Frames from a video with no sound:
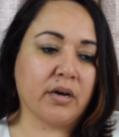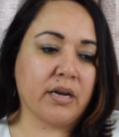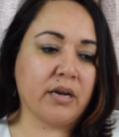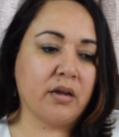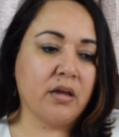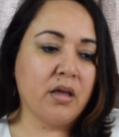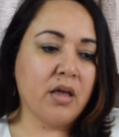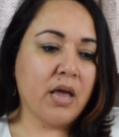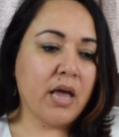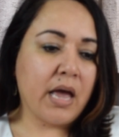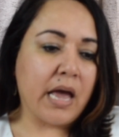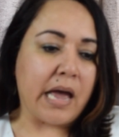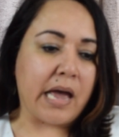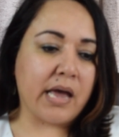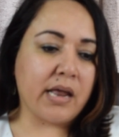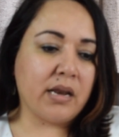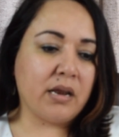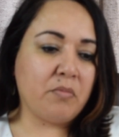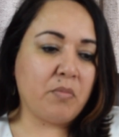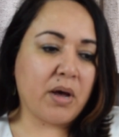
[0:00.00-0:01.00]

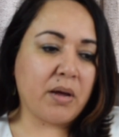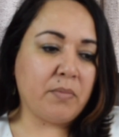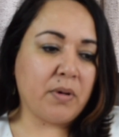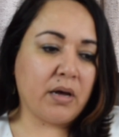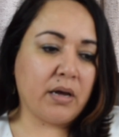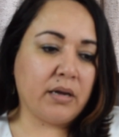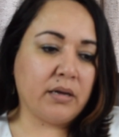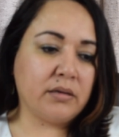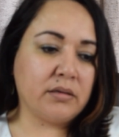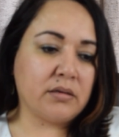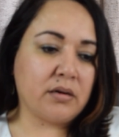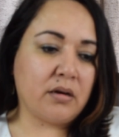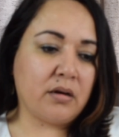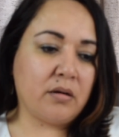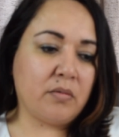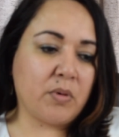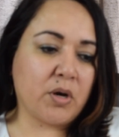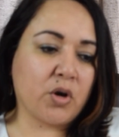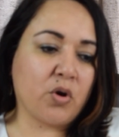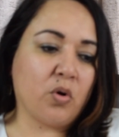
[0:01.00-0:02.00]
And in my mind,
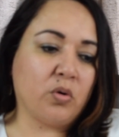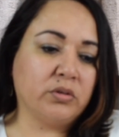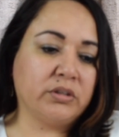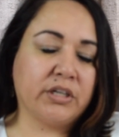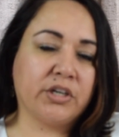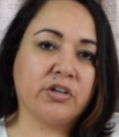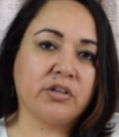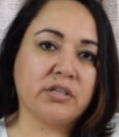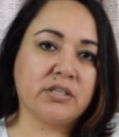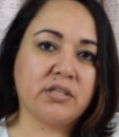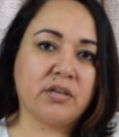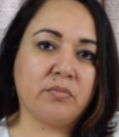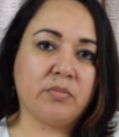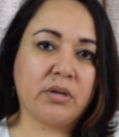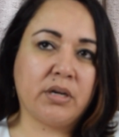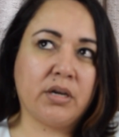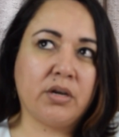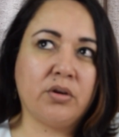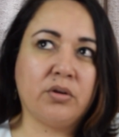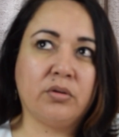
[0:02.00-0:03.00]
a gold digger is
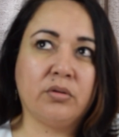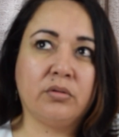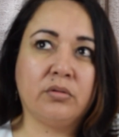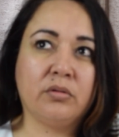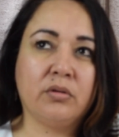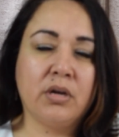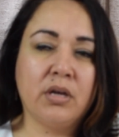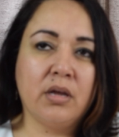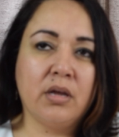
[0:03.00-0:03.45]
somebody who